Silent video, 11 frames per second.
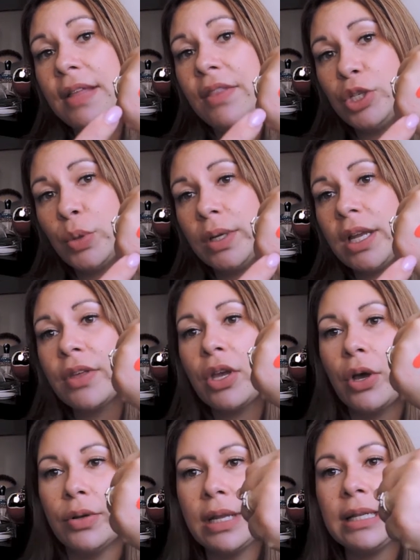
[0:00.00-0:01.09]
and then do another
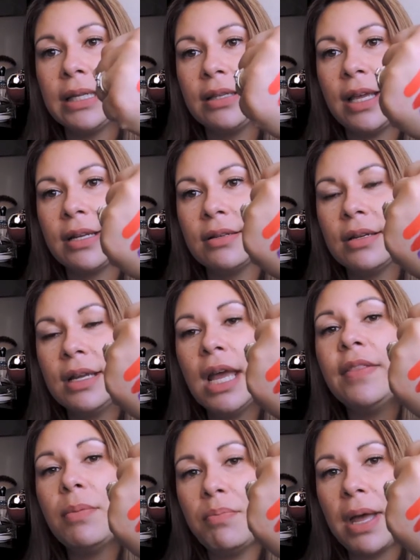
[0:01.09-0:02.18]
coat and let that,
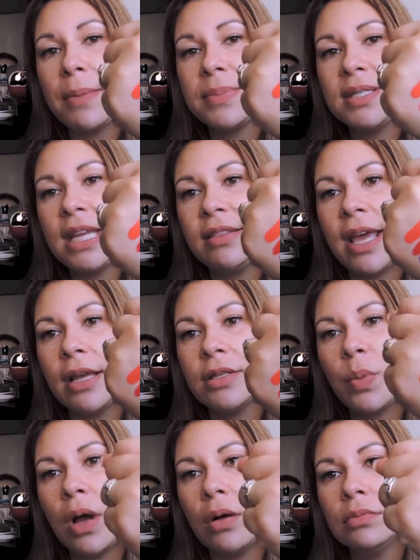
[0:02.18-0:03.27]
and then set that
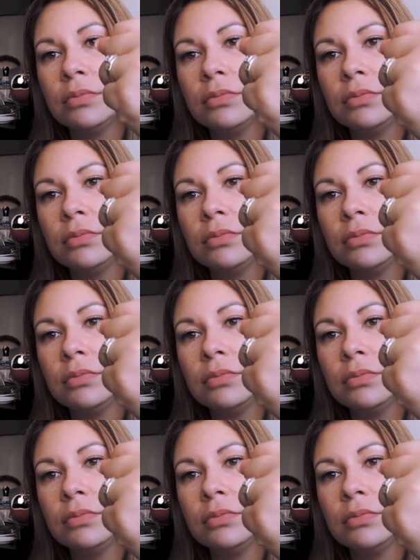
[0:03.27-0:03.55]
as well.